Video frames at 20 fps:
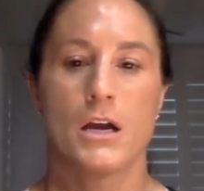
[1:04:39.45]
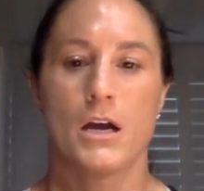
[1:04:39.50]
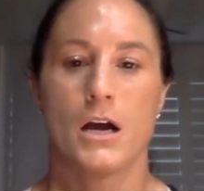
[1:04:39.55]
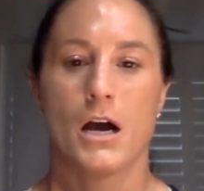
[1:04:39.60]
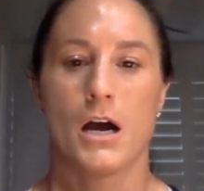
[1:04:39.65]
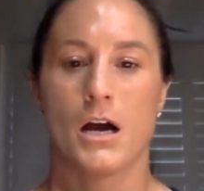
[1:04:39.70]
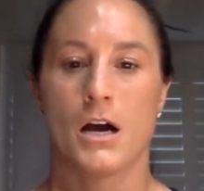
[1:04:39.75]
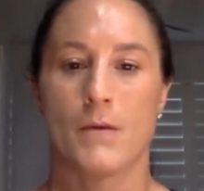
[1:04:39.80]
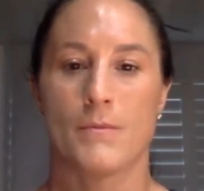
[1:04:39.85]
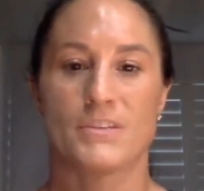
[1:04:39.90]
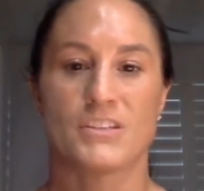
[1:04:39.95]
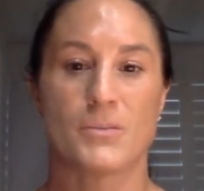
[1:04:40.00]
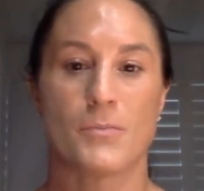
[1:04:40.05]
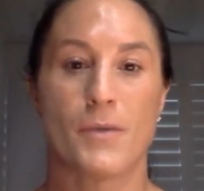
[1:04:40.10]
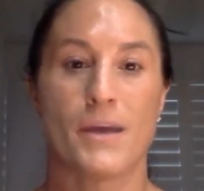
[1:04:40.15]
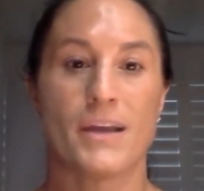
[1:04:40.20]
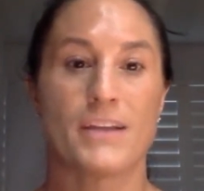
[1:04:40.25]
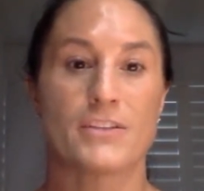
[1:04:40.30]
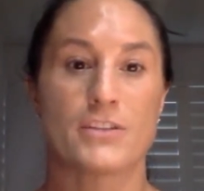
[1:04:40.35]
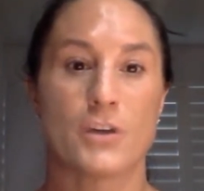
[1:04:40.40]
Um, it
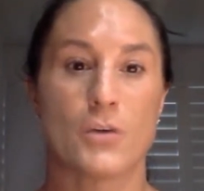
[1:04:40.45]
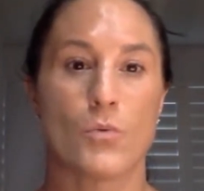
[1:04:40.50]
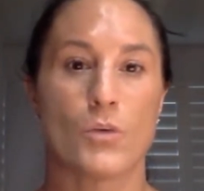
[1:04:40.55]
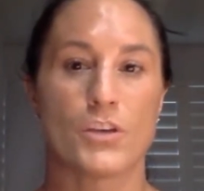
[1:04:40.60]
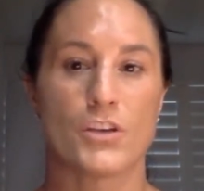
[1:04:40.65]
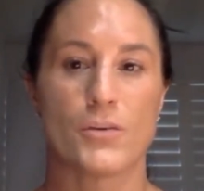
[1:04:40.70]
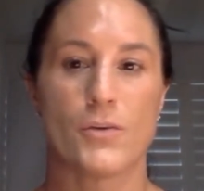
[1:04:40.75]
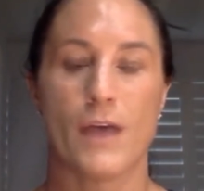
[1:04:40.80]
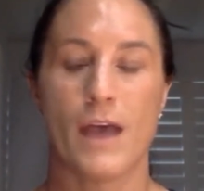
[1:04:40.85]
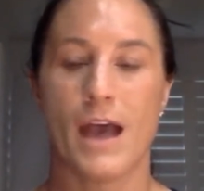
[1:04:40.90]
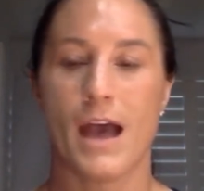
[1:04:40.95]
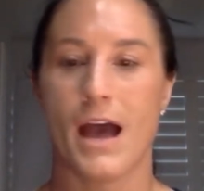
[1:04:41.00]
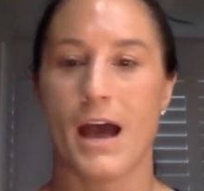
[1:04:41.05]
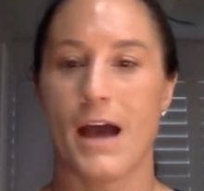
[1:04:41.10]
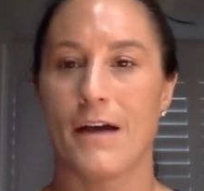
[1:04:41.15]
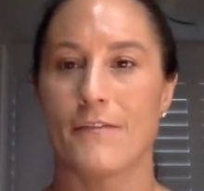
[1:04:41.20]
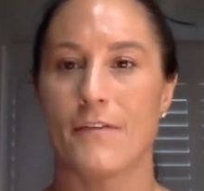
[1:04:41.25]
depends on what you have.